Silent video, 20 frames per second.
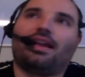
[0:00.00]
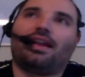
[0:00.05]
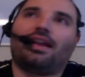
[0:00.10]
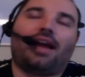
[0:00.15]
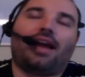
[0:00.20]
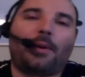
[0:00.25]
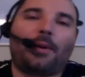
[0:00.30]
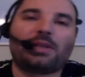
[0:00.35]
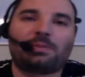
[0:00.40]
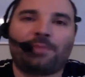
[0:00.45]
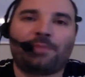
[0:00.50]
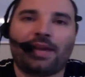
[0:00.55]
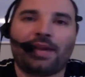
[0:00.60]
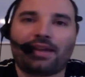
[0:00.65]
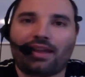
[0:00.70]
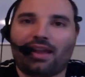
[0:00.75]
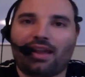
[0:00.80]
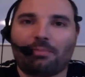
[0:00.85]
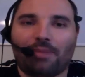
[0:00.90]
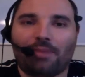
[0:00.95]
I was
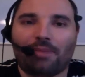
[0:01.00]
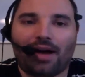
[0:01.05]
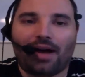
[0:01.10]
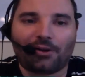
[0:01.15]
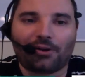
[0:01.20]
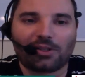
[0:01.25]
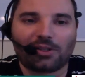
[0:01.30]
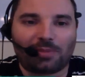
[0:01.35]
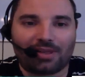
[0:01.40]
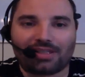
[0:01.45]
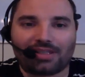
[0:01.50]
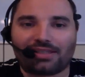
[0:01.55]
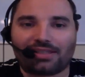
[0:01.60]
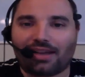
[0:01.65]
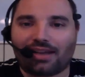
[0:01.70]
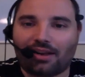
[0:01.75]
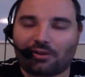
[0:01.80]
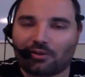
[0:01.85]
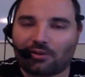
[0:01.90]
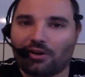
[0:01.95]
picking up bottles by the side
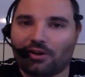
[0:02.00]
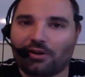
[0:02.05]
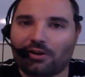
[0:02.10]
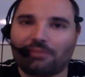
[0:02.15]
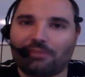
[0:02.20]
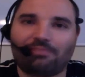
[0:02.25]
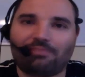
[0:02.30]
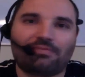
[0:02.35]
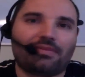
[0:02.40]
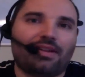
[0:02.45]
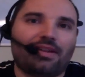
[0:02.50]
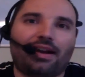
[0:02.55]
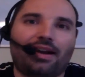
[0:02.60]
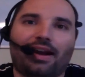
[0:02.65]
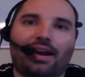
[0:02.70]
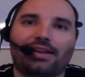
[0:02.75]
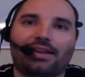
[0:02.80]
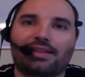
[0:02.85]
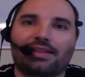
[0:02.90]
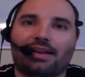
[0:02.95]
of the road, and I
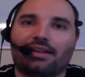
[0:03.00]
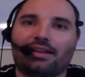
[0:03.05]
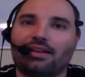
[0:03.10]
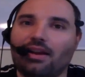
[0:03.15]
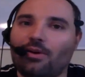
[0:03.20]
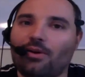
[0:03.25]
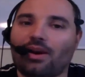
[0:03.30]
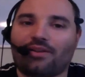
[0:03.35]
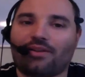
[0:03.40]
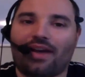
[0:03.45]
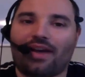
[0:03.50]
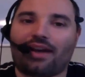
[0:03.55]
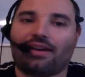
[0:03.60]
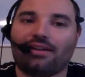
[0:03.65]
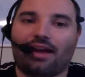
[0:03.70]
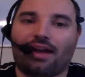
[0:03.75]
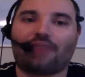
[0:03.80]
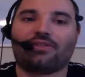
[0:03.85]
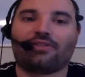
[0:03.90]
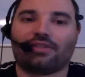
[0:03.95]
decided, you know what, I've had
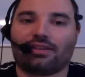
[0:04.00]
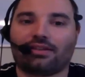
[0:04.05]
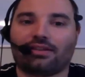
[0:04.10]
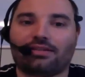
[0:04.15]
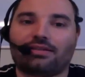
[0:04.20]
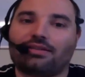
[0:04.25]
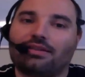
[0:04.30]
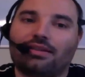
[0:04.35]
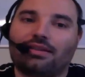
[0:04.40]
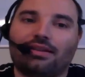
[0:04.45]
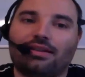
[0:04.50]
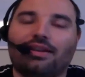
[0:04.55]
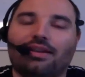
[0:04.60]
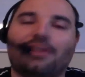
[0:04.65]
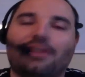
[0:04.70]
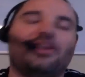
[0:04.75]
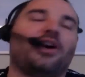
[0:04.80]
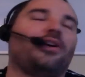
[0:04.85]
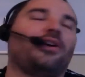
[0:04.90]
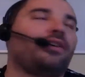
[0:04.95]
enough of this.
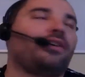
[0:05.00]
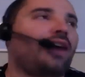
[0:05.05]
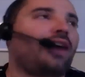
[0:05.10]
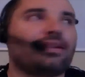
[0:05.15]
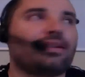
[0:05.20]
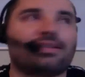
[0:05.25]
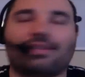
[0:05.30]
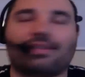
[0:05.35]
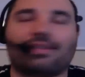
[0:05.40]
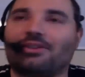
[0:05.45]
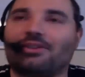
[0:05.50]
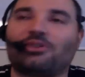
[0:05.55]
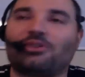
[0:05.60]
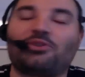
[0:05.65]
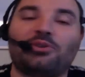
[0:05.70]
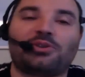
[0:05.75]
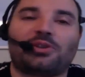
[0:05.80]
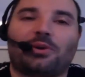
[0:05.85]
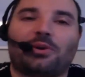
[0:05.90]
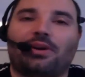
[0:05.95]
No, honestly, the true
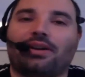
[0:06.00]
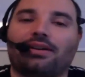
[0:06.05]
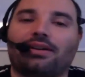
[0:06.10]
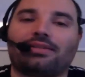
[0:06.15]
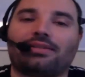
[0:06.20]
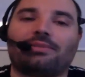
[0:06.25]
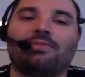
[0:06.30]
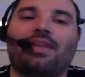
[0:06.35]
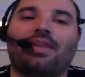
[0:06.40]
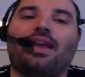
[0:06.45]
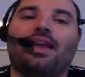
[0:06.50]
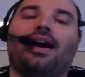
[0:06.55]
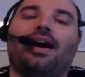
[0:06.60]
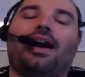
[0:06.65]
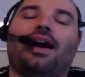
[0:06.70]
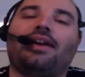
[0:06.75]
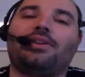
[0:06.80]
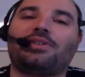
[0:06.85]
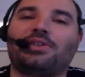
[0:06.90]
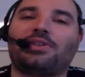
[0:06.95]
story is I
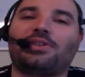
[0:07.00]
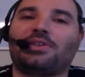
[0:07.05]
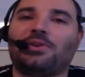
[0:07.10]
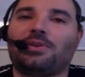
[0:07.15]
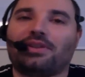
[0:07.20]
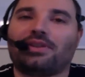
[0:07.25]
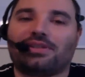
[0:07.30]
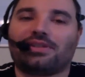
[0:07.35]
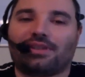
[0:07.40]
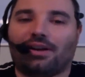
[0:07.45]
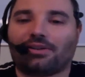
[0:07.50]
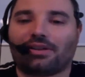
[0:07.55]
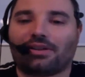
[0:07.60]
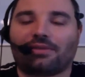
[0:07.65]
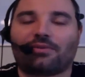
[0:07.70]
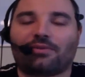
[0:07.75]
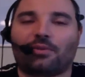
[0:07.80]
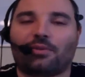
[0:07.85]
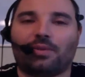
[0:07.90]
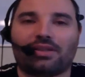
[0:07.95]
used to do consulting
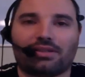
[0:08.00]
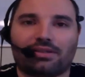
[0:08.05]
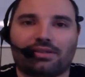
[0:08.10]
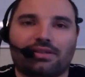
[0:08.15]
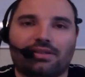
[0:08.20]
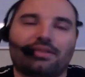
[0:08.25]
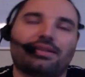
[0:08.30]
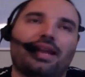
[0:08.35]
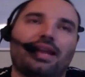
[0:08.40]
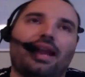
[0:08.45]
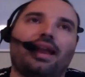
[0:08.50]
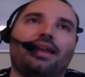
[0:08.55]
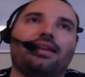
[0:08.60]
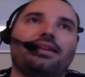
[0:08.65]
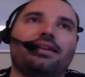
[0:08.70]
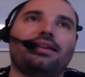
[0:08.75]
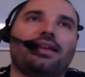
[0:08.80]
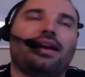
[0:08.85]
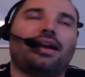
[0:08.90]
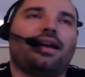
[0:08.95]
for businesses,
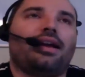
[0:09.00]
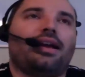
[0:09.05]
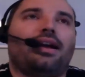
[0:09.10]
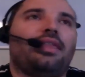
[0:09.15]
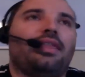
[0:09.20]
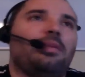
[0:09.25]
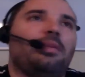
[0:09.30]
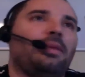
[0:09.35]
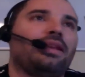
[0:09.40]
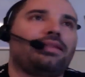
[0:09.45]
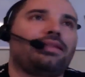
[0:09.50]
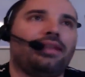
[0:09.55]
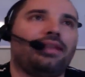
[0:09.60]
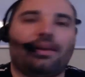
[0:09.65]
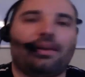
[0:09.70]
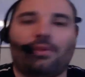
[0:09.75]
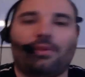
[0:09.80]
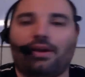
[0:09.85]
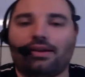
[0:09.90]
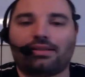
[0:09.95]
and uh, the big thing
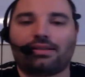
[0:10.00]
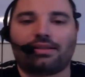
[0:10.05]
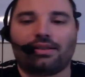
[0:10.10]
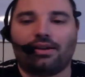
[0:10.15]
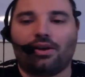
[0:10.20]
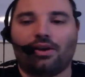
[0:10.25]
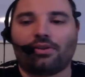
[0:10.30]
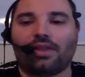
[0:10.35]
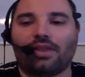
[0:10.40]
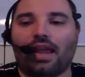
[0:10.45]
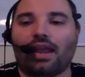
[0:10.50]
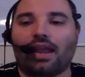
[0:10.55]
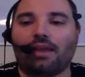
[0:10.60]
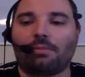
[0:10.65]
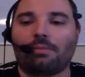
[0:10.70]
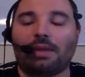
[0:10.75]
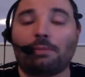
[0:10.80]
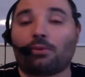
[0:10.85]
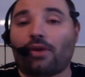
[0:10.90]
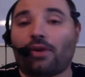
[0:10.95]
was, you know, they
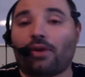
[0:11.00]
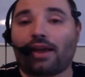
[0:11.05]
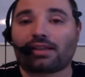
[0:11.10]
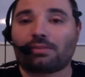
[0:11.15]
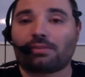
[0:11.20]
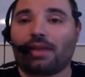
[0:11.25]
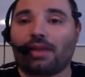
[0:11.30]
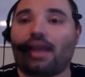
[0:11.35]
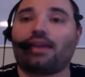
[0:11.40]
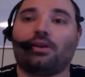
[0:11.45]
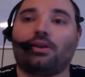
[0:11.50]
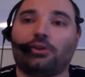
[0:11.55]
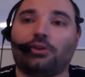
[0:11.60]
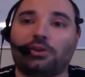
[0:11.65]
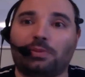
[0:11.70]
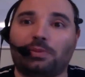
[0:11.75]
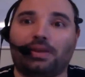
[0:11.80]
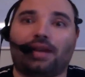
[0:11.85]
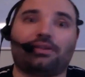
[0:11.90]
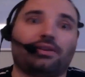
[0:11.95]
people were asking me, hey, you know, you should
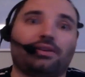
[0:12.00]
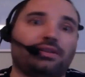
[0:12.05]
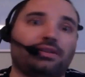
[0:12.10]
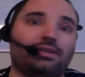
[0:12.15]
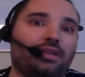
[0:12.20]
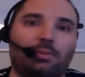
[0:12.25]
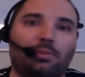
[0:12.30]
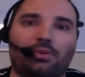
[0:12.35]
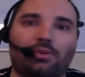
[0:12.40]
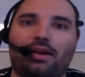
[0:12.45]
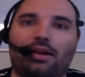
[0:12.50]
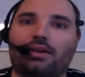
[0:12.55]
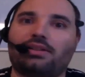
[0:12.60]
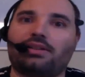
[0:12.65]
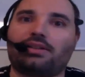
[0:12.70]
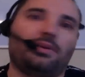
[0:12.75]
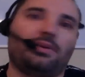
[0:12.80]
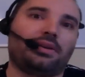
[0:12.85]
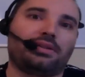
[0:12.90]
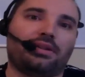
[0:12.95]
be out there selling products,
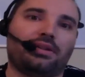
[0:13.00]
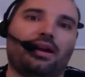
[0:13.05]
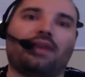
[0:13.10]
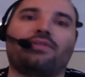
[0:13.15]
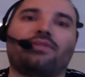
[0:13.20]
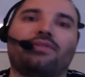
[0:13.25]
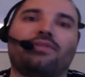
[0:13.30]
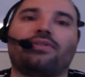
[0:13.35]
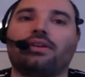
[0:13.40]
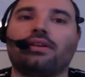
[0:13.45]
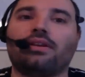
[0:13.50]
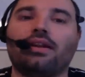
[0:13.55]
doing stuff, and